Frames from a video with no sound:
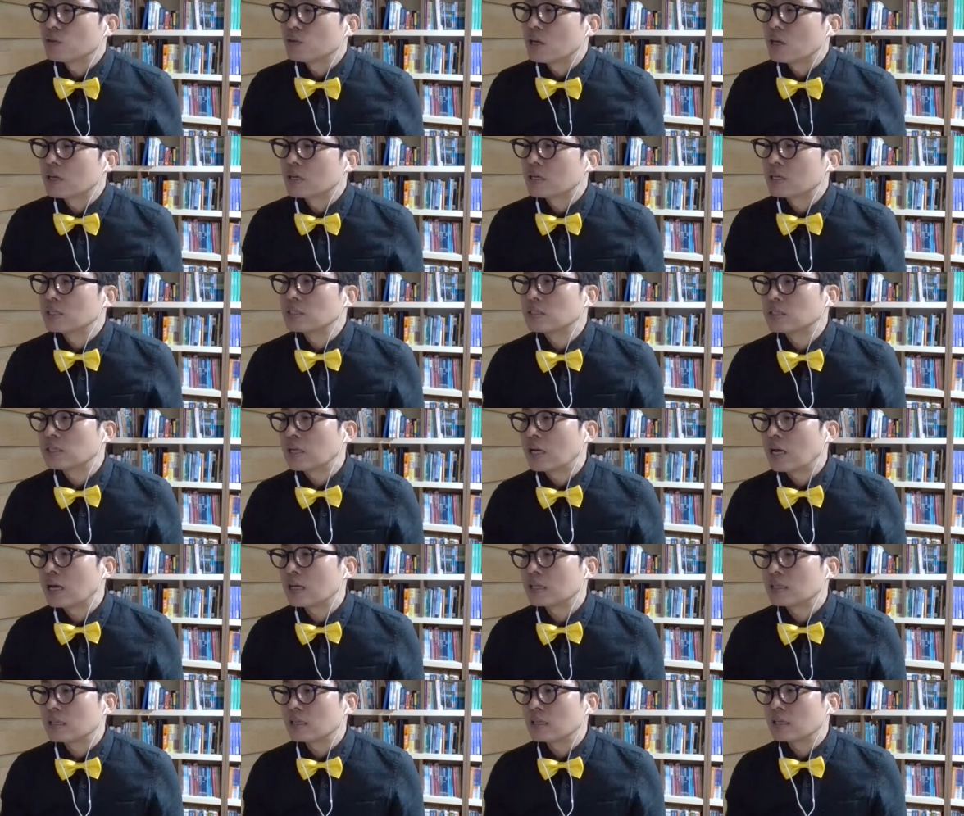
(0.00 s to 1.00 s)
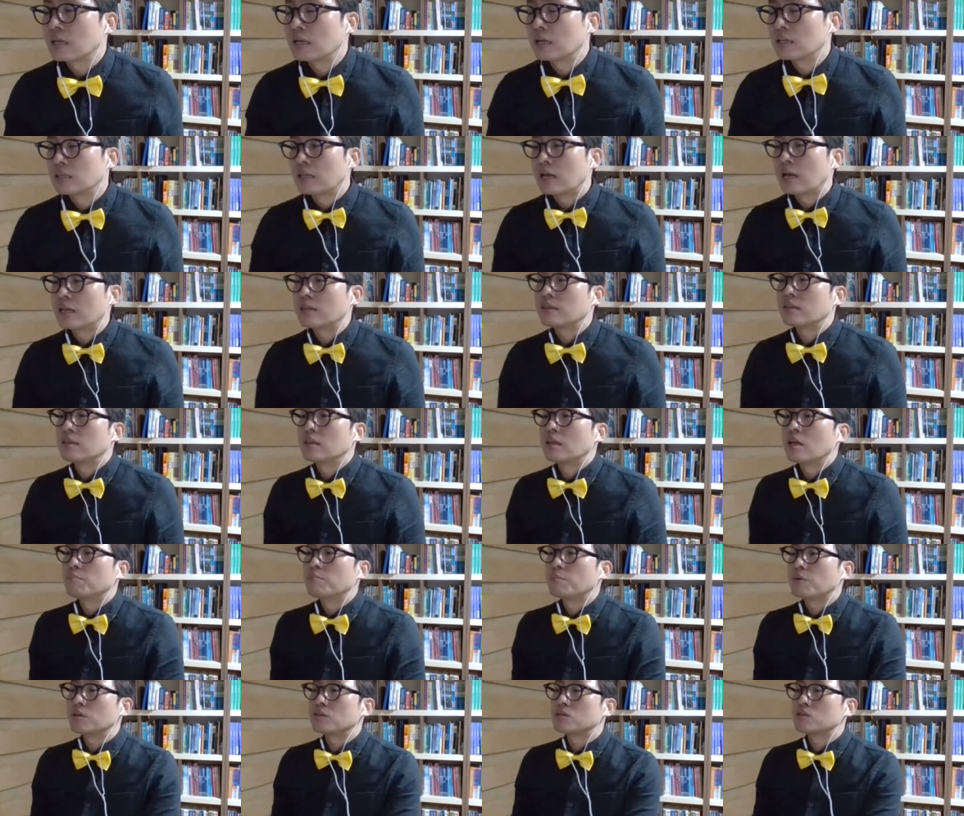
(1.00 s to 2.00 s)
you can contact that
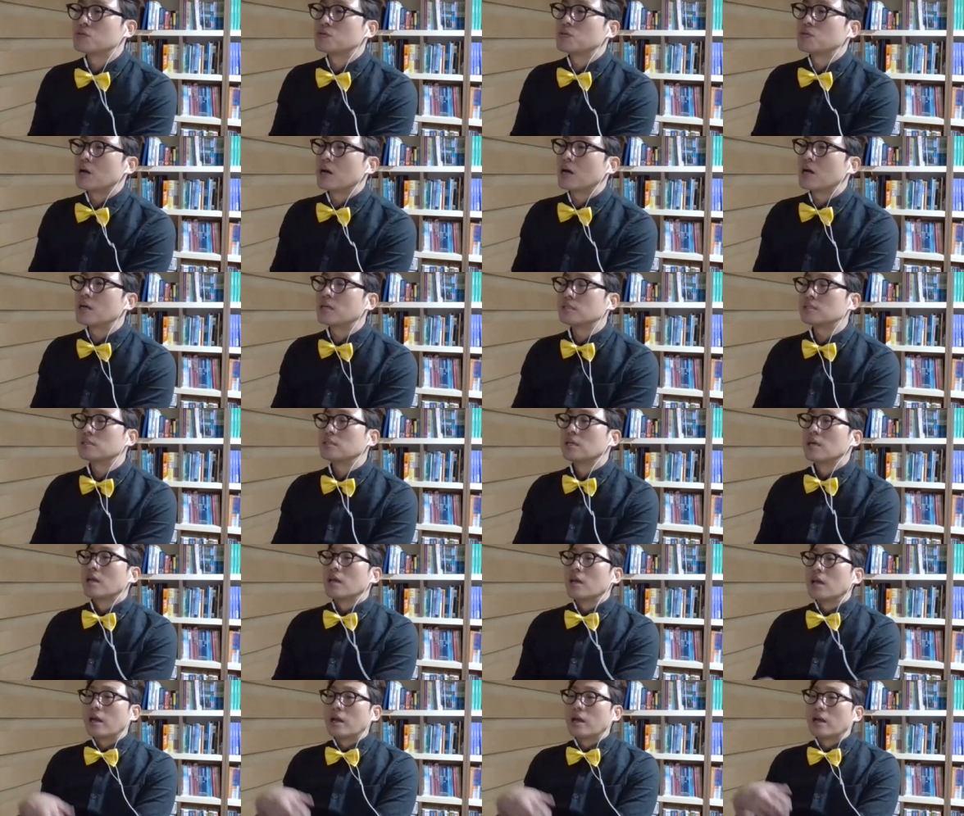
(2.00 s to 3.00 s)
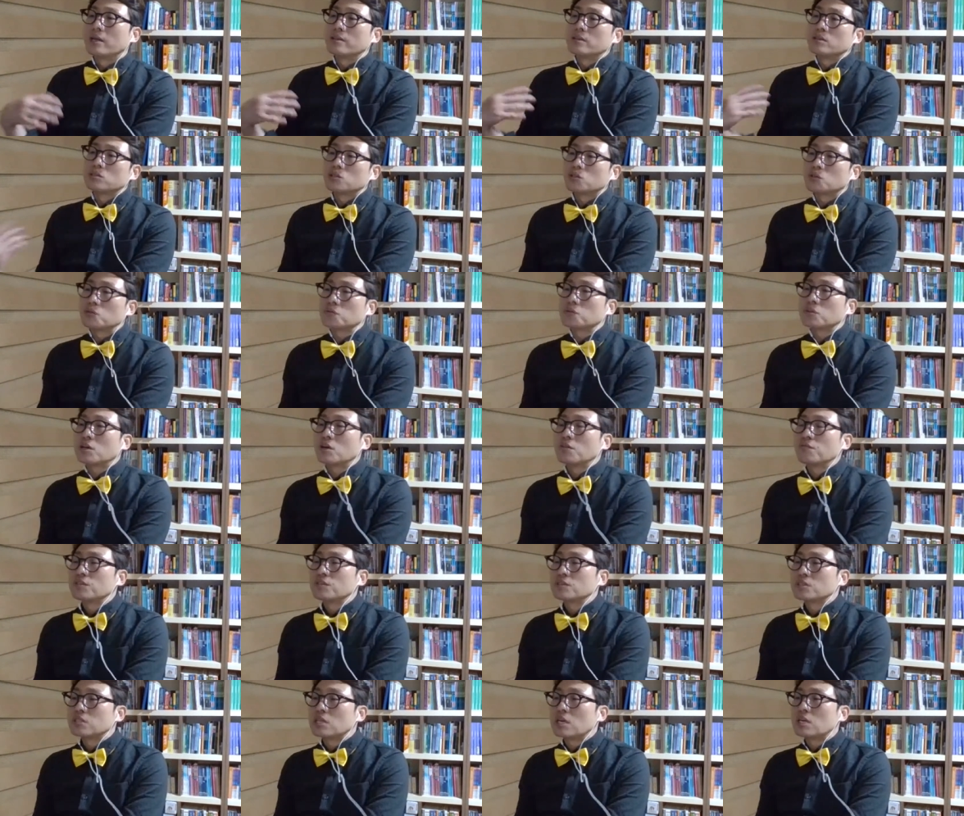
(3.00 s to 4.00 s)
number to us and a short
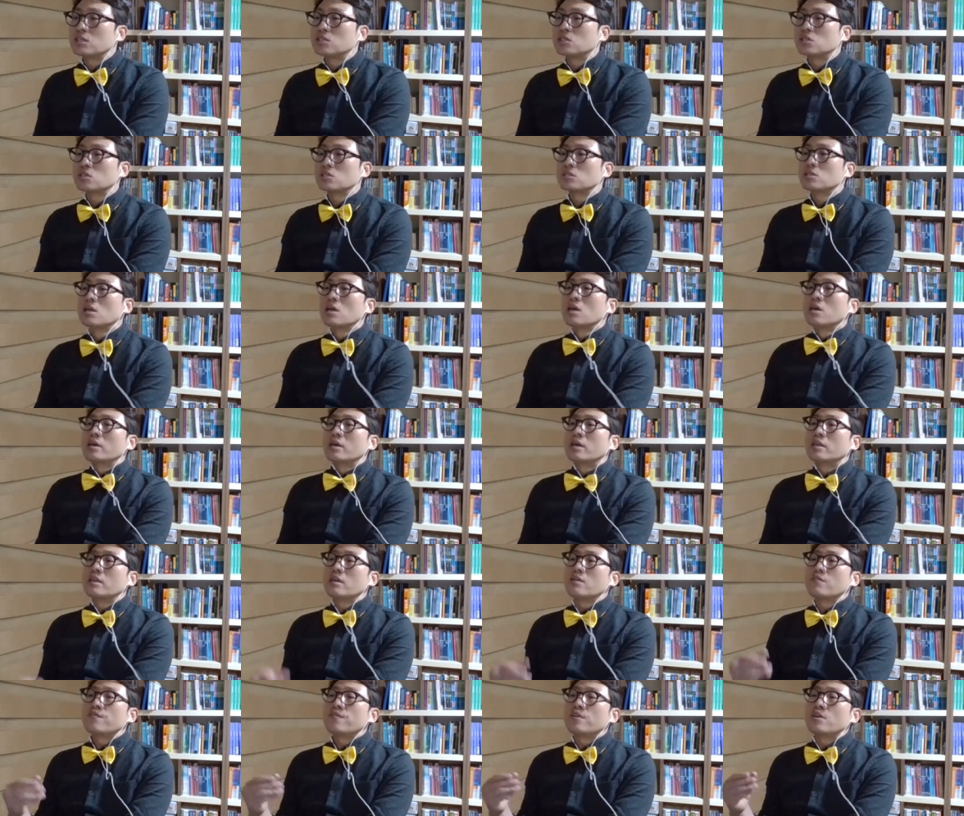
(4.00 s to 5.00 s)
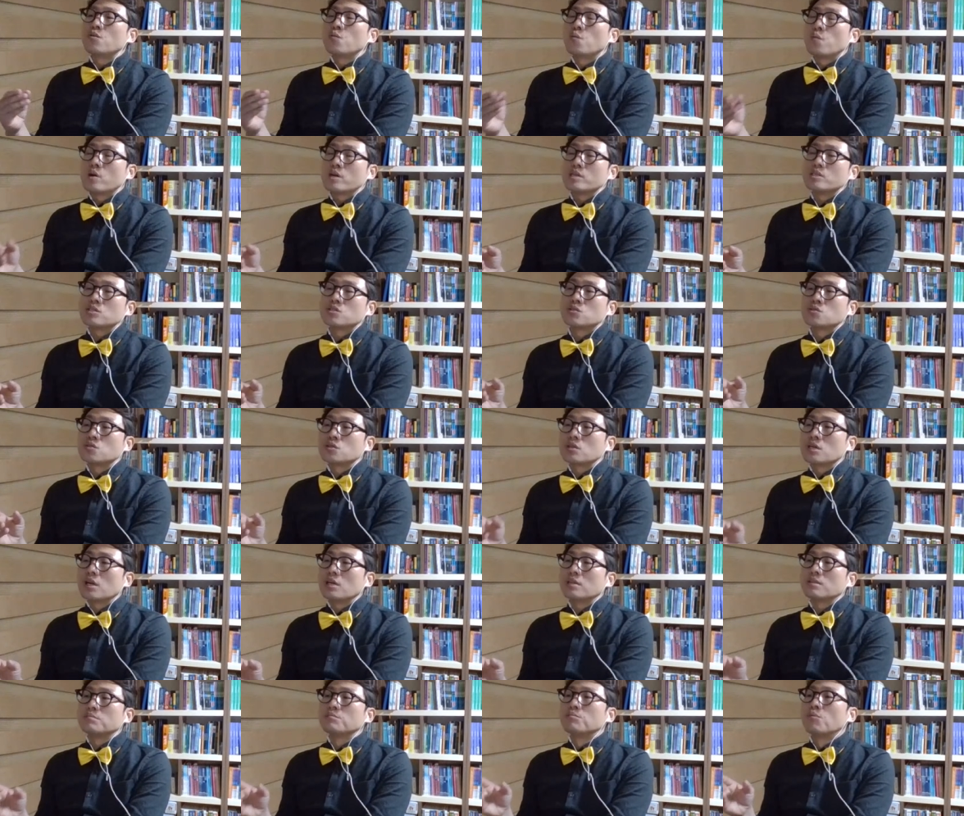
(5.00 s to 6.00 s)
conversation. And if you want to
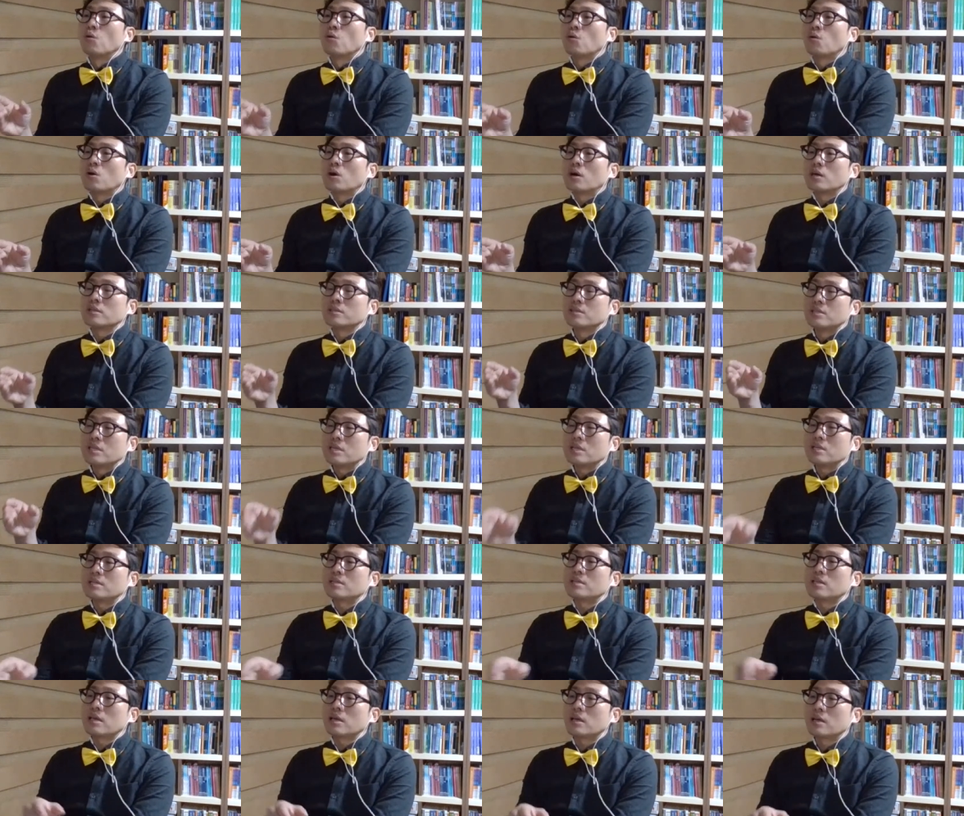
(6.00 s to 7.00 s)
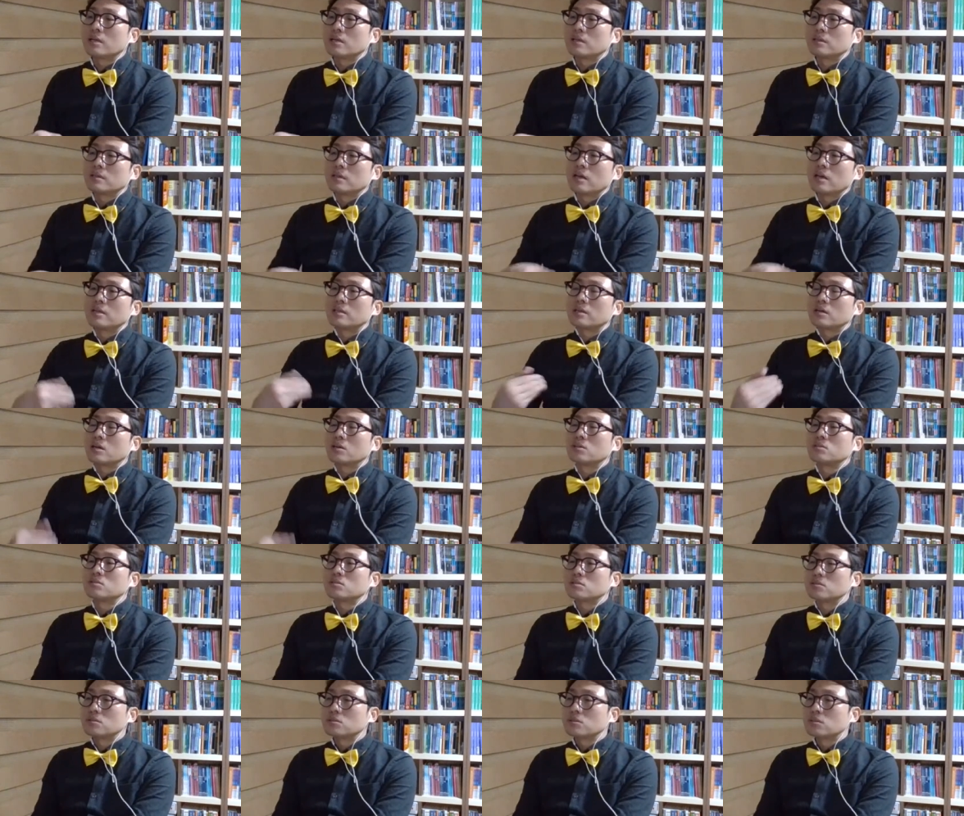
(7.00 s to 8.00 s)
get more detail and a
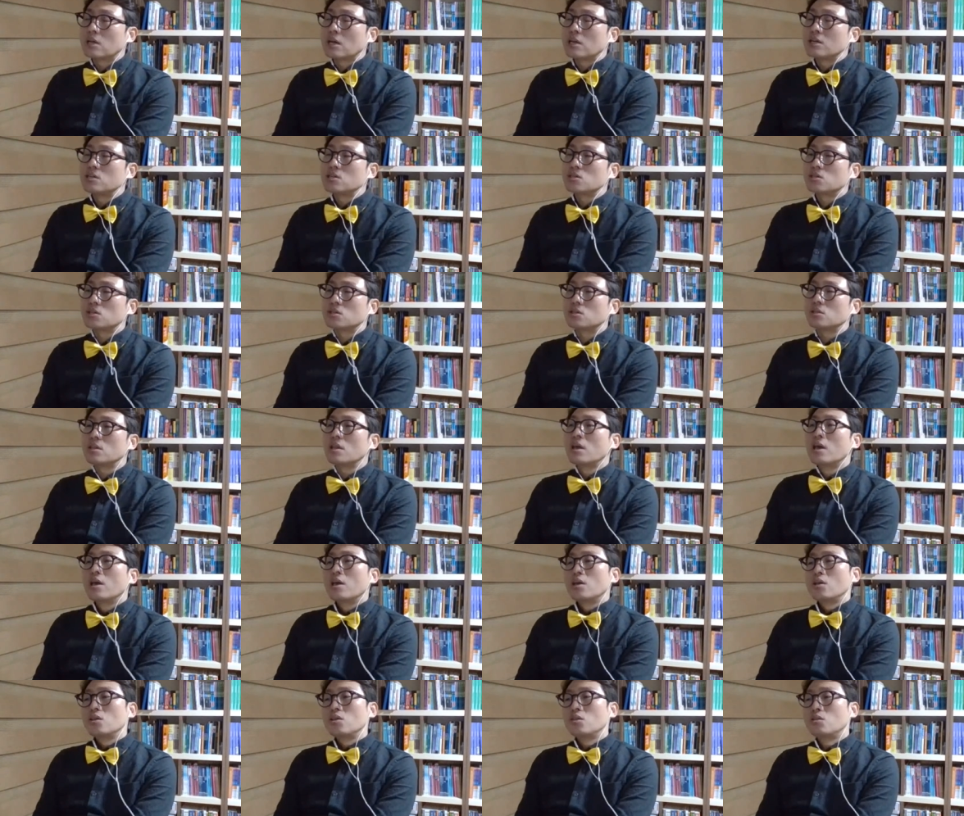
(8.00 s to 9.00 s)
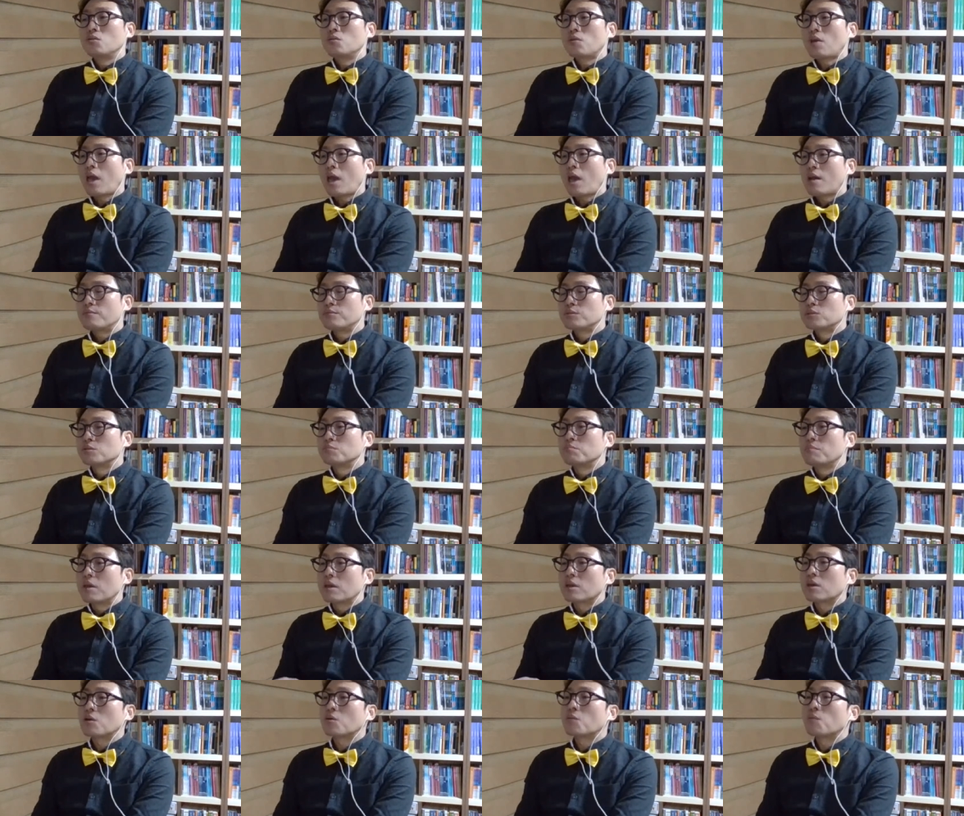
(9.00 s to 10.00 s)
consultation, you have to
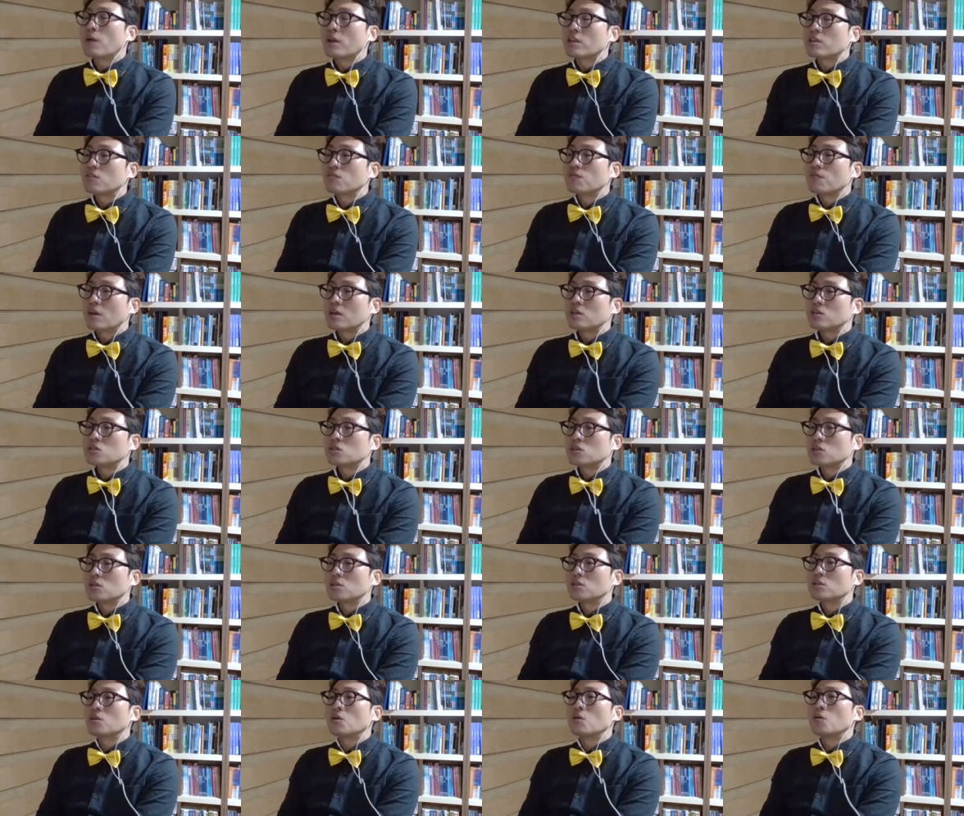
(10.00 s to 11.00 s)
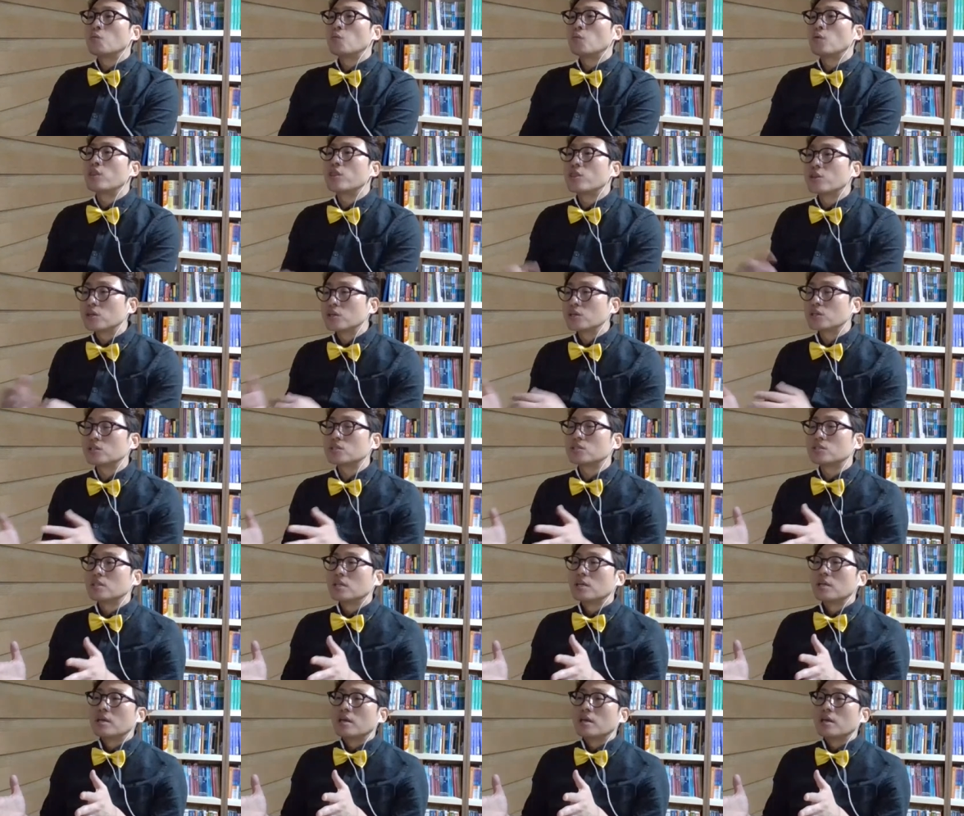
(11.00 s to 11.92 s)
make a reservation with us,